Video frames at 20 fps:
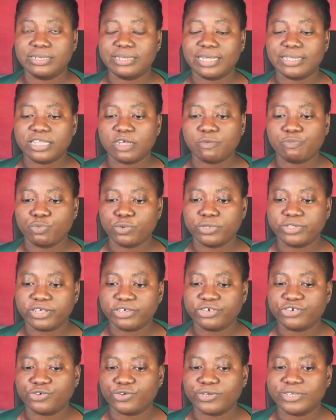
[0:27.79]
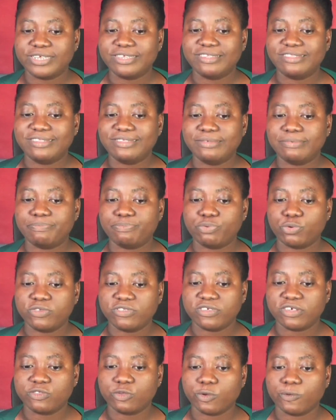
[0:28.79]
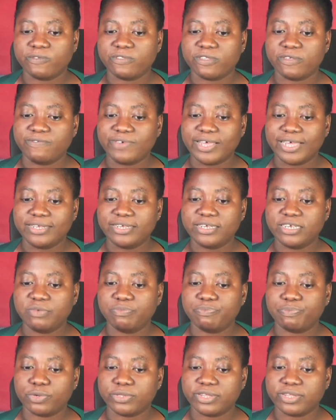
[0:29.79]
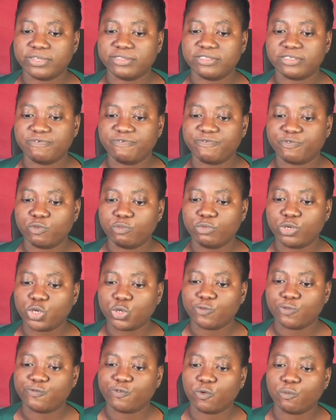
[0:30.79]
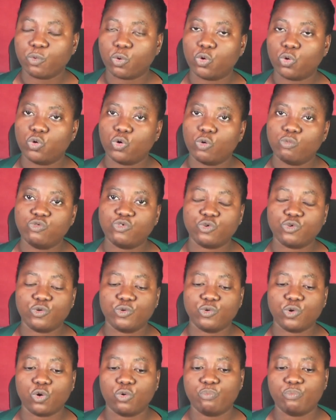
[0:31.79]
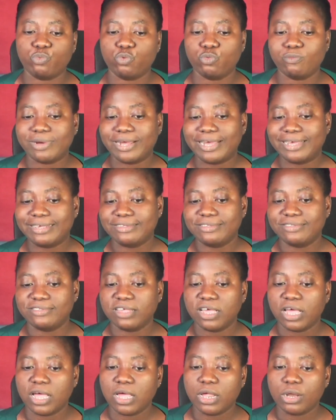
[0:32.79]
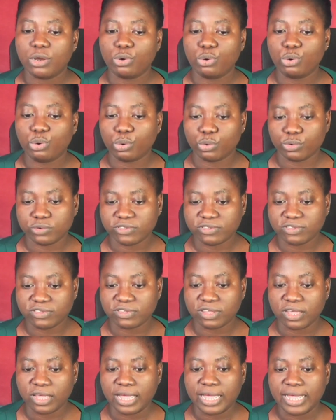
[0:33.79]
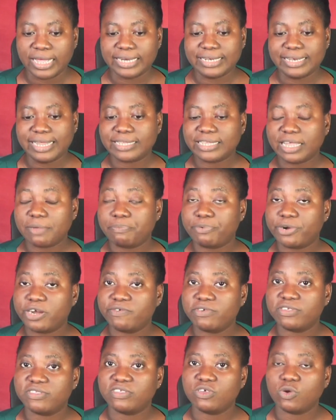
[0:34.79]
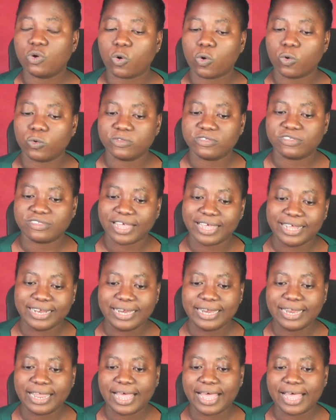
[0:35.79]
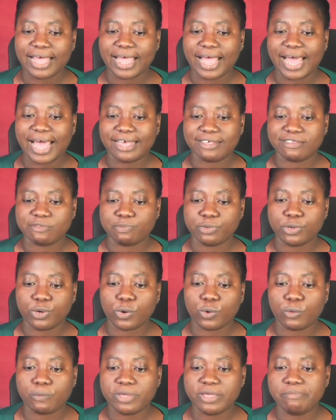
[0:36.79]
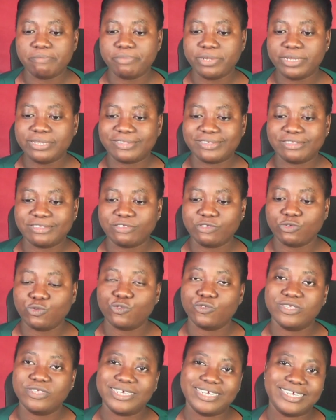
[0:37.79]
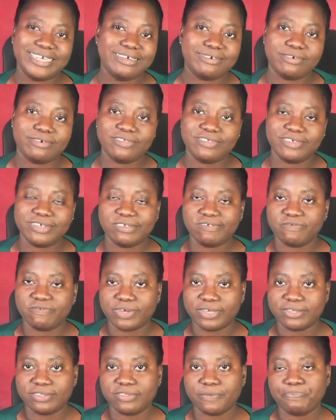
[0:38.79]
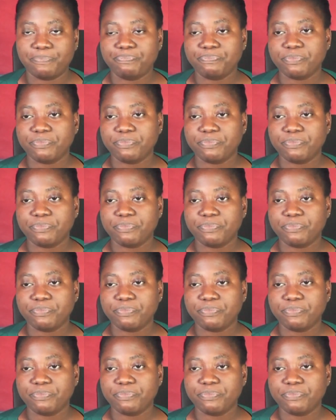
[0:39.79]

Data protection is the process of safeguarding important information from corruption, compromise, loss. Data privacy concern has become a big thing due to the increase in device.